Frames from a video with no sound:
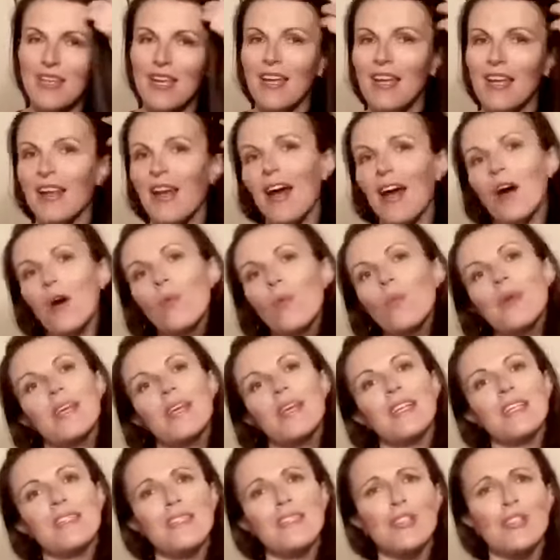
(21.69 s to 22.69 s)
and how we
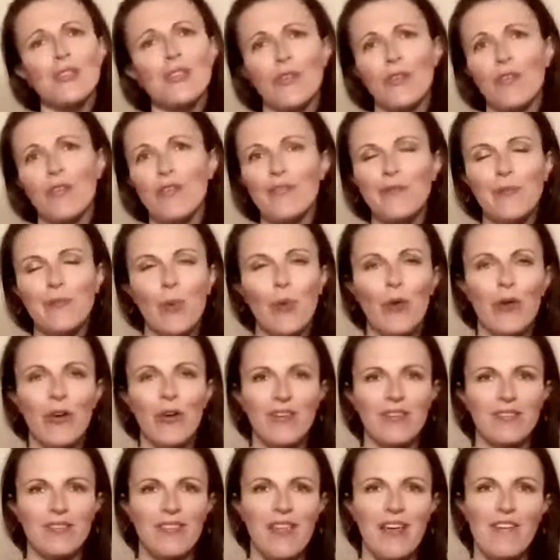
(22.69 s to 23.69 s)
can serve
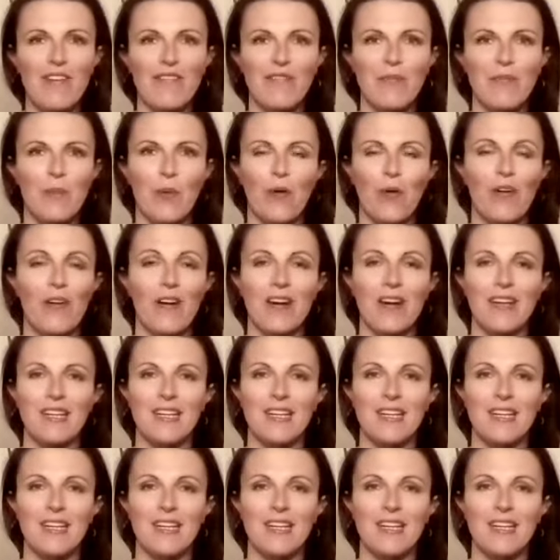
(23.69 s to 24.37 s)
more, love more,